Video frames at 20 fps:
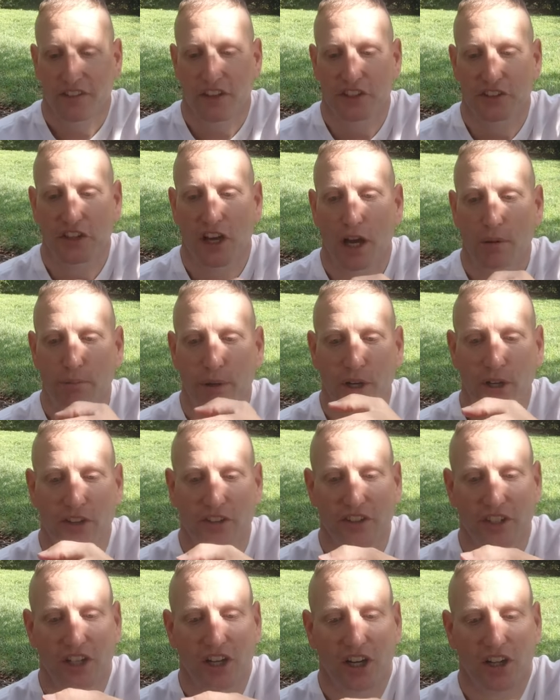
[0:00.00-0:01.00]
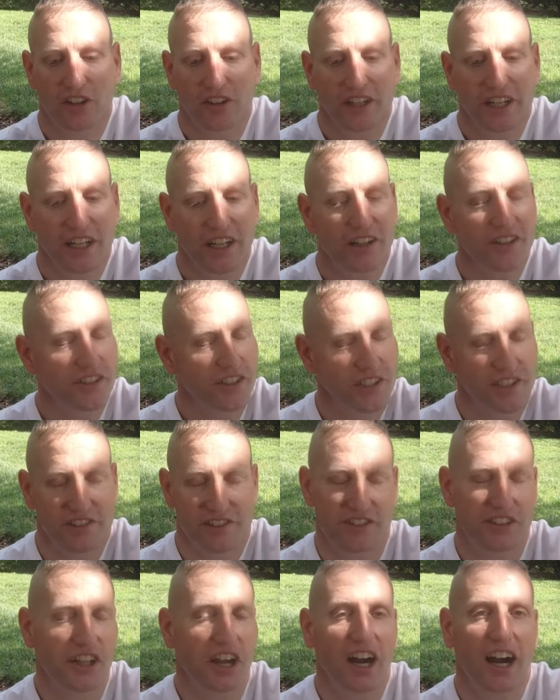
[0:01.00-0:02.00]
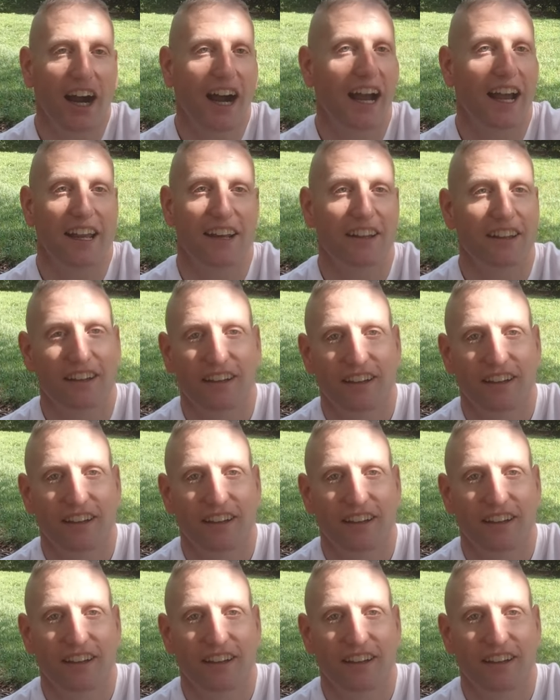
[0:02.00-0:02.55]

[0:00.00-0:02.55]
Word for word: the top part of the collar here does not